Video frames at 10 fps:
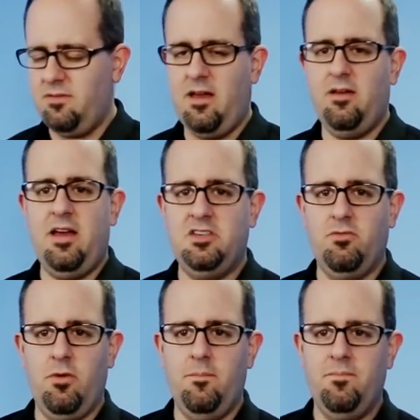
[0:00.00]
We've got lots of
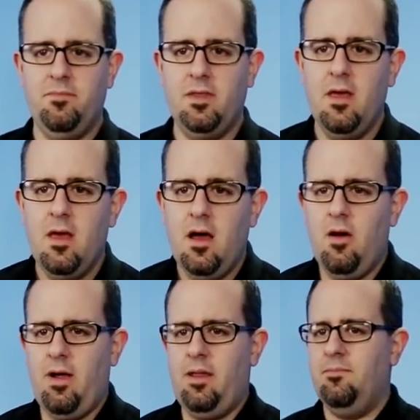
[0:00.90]
room.
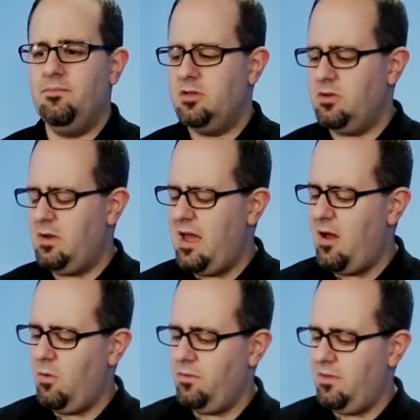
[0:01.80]
All right, so
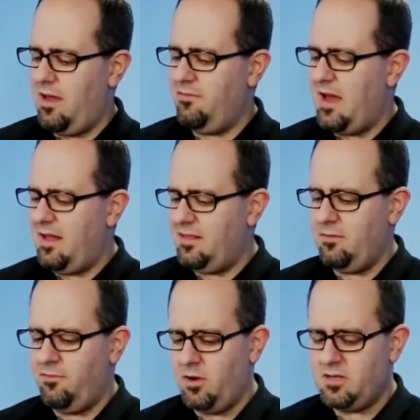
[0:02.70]
now I've got the
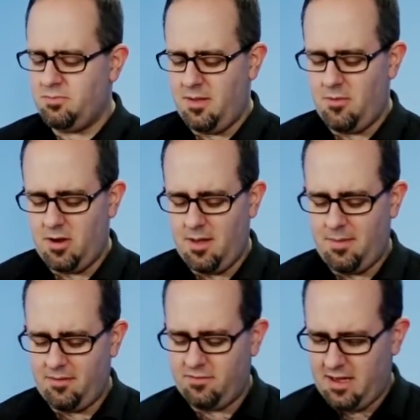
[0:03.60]
voice play mode up.
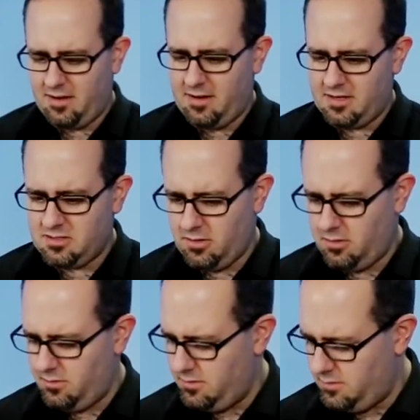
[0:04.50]
I've got a nice
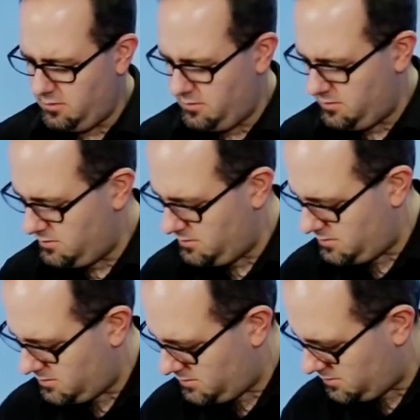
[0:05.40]
little
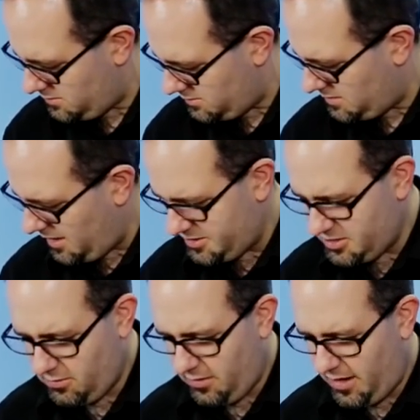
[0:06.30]

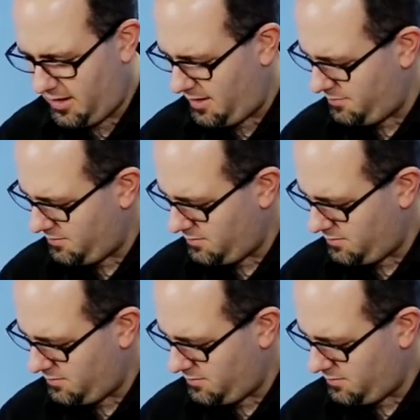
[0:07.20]
concert grand up.